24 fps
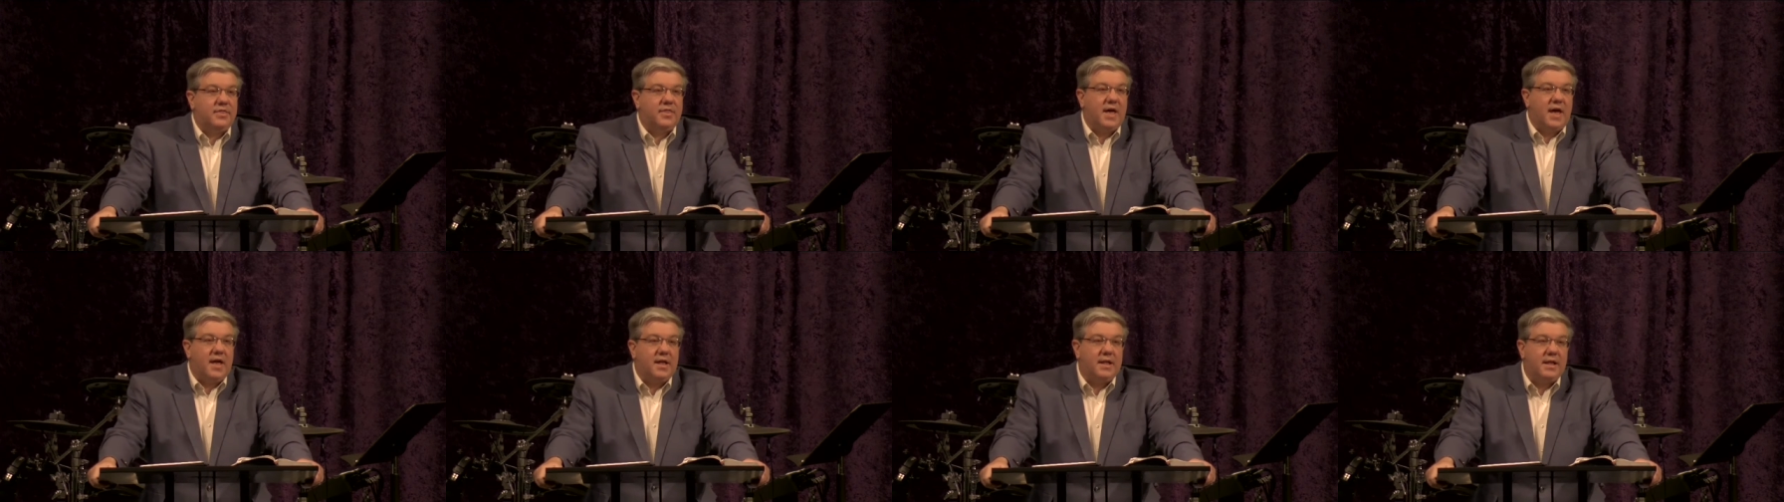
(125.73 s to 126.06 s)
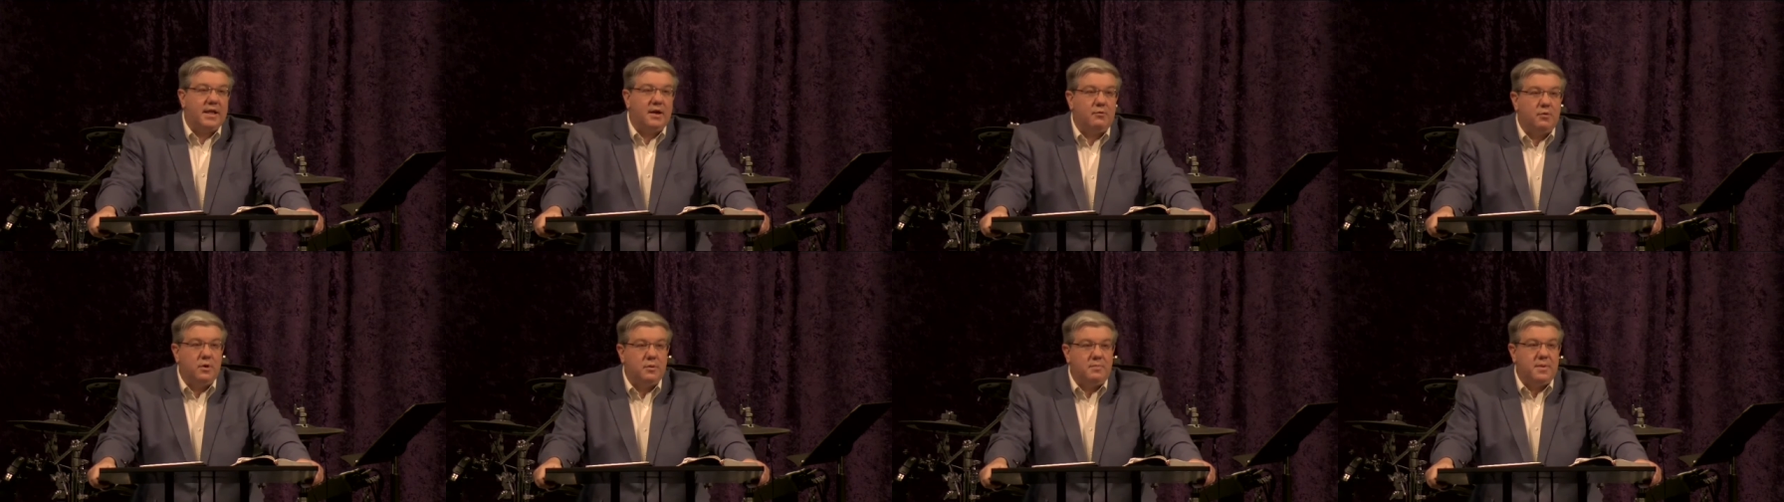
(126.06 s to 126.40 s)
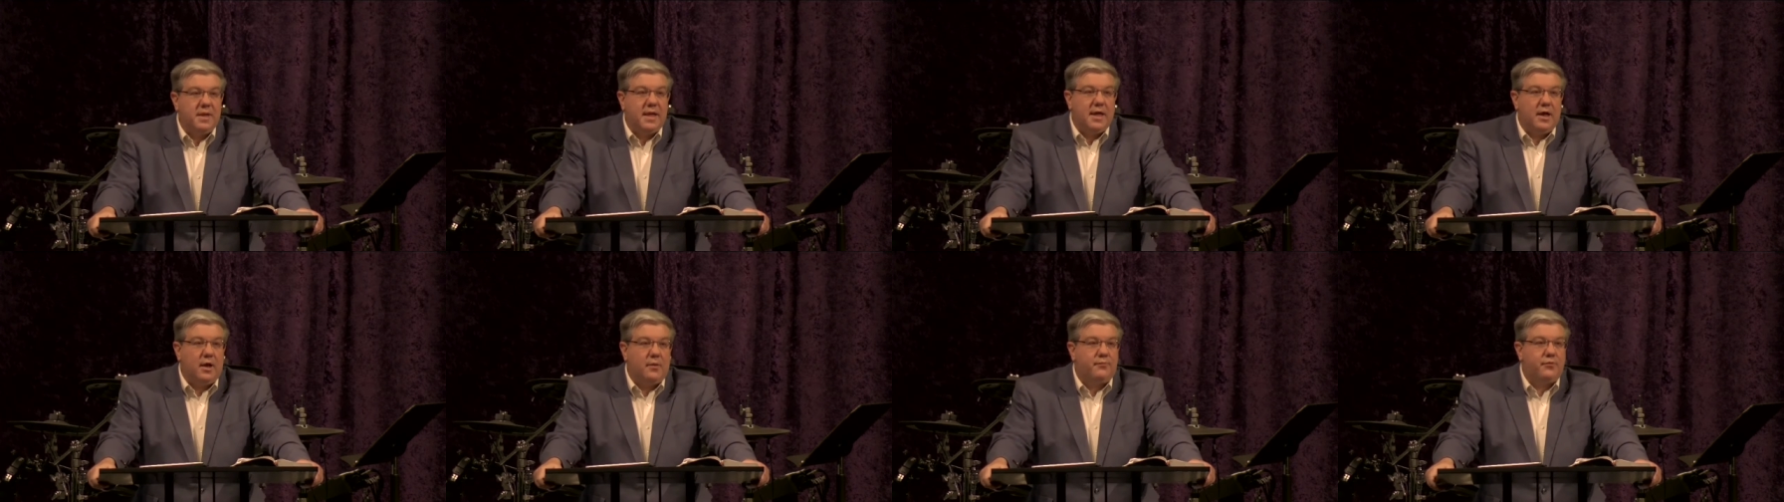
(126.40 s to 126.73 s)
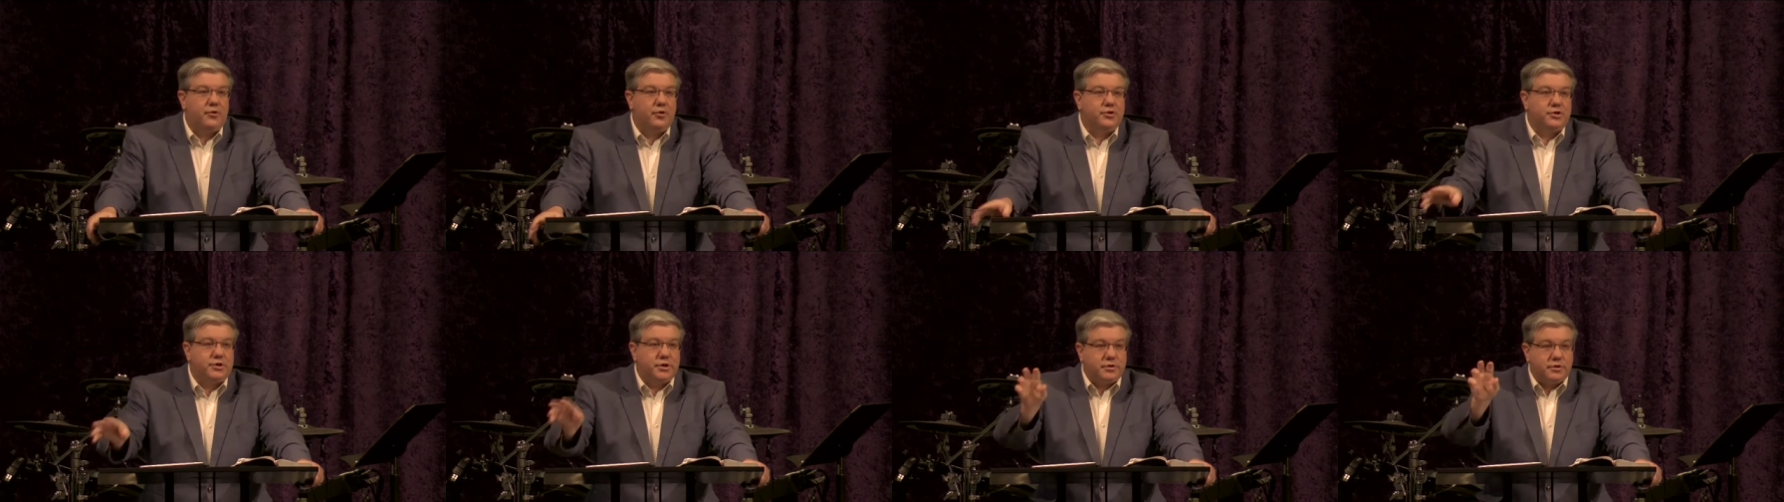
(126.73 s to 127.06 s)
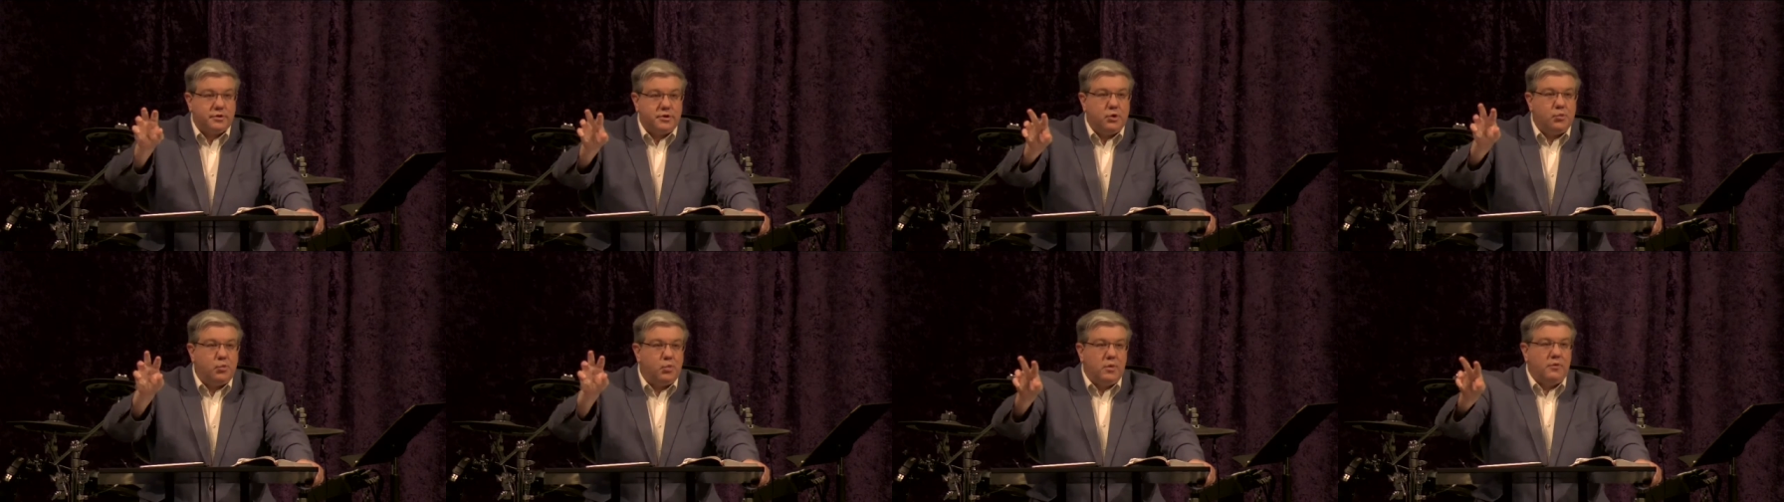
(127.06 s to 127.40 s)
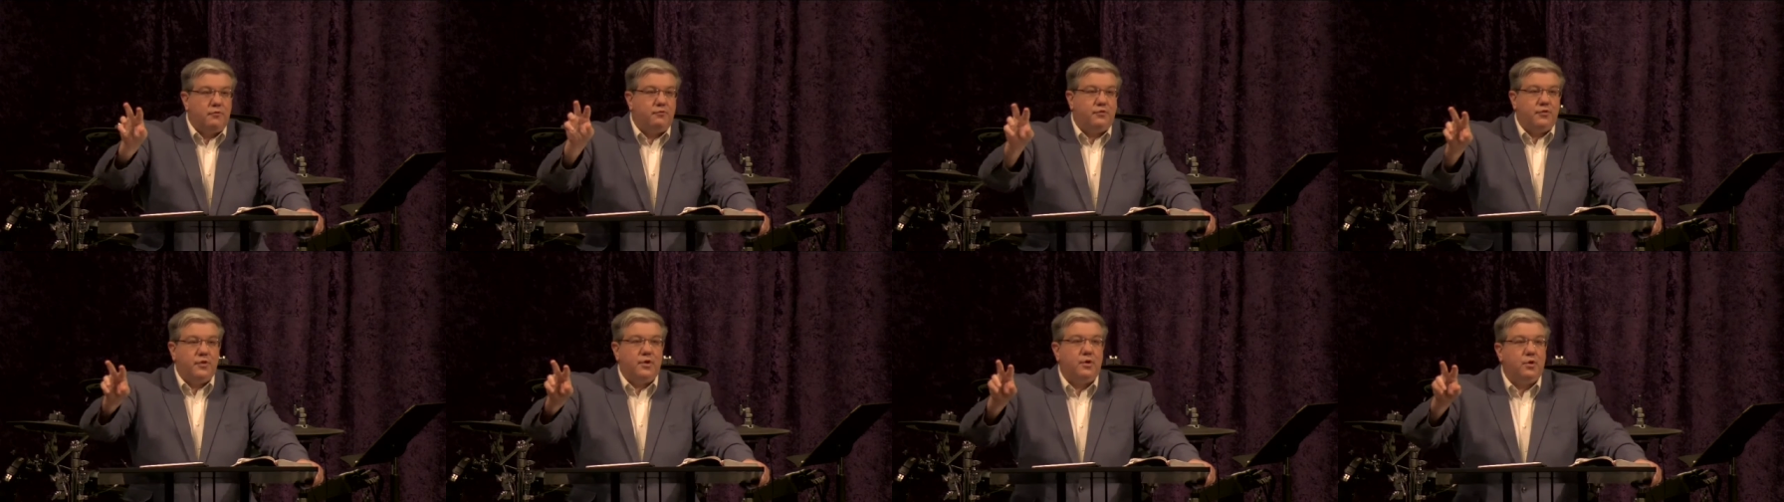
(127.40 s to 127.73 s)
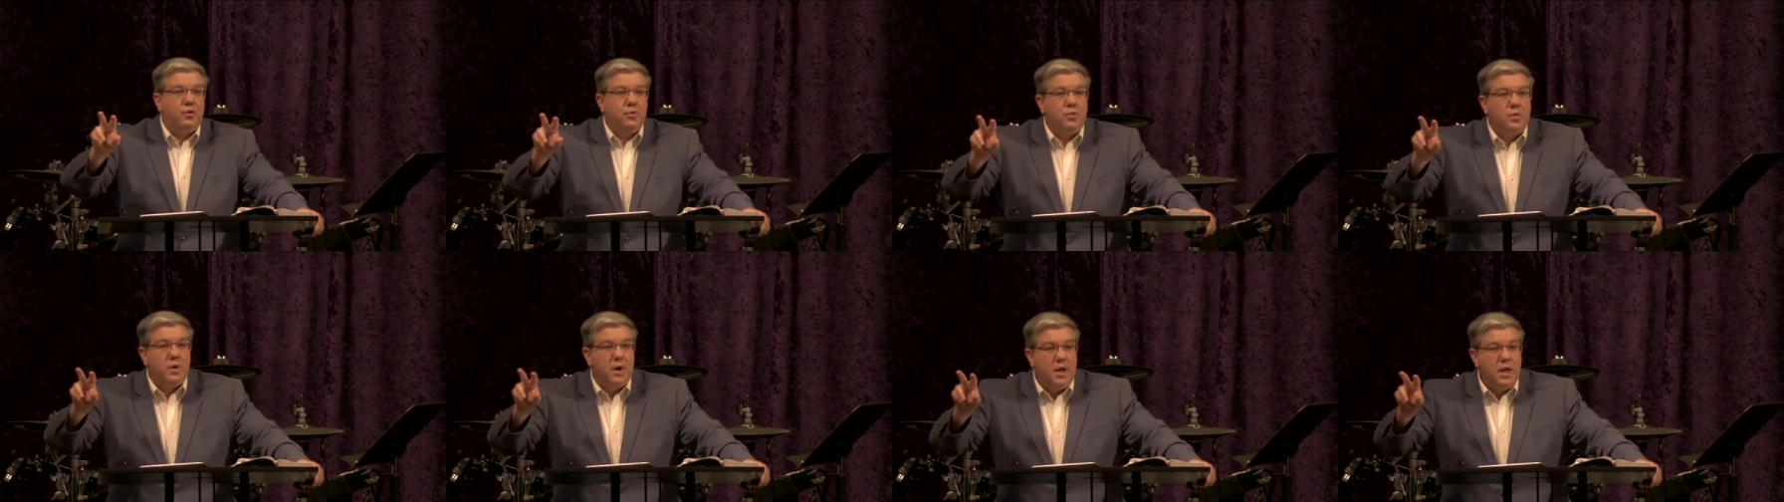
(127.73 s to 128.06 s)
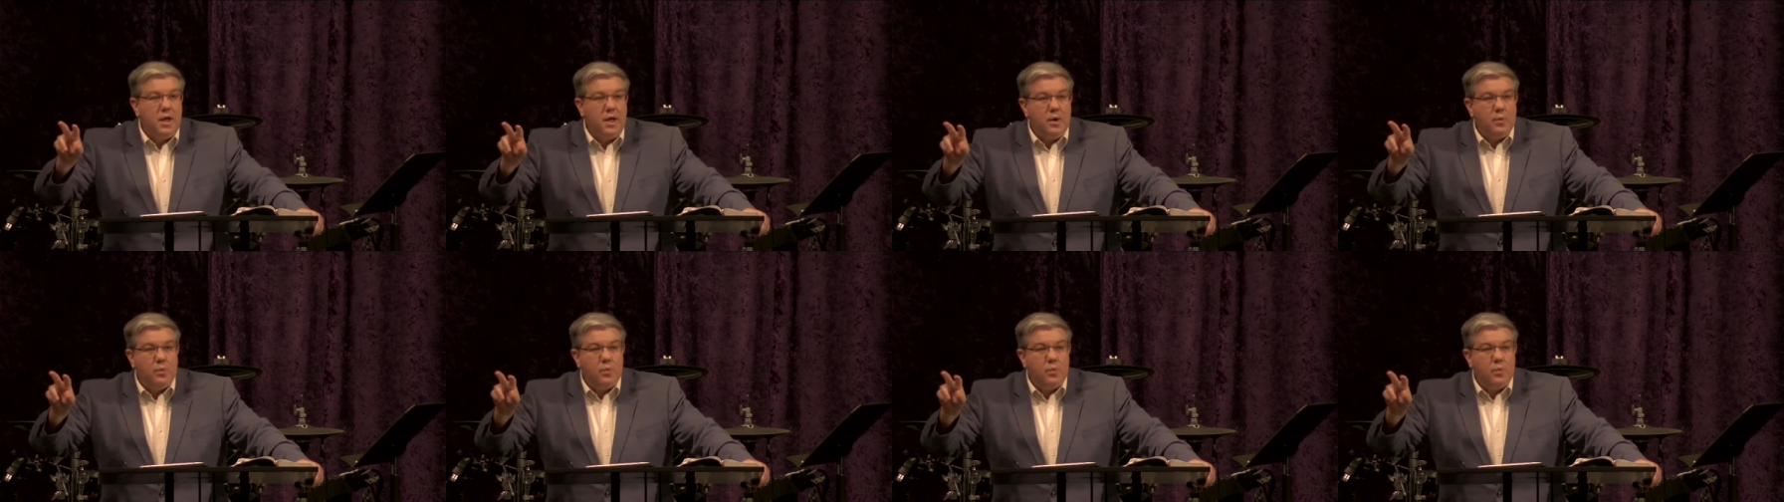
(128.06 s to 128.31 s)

thought it would be helpful just to review